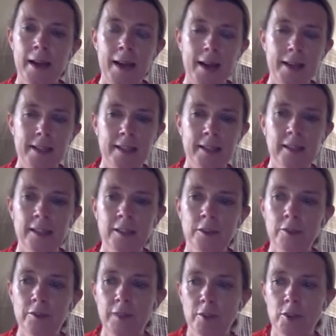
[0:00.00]
I did a
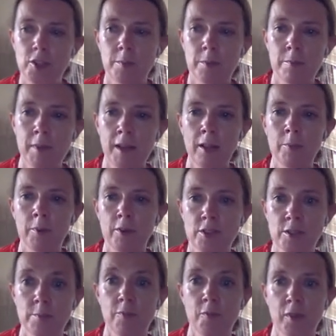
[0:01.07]
clinical fellowship in Melbourne
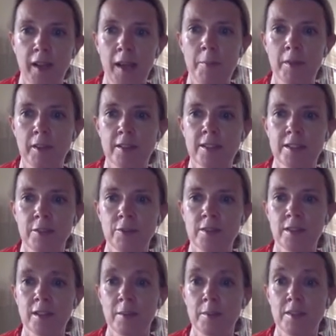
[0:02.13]
just before I became a
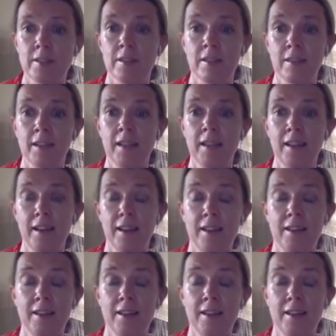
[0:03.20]
consultant. I would certainly